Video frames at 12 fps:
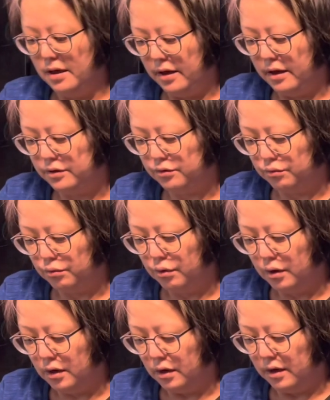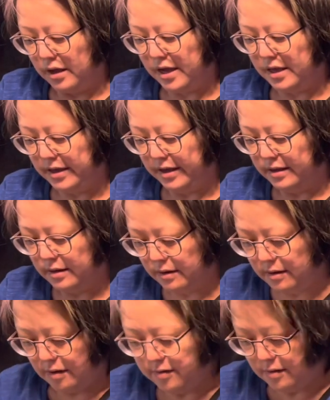and you hit it
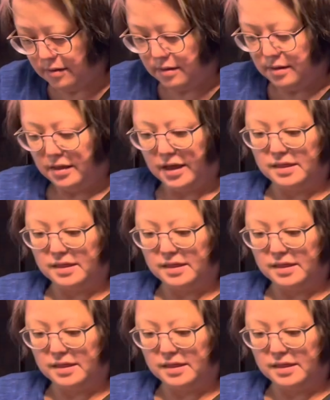like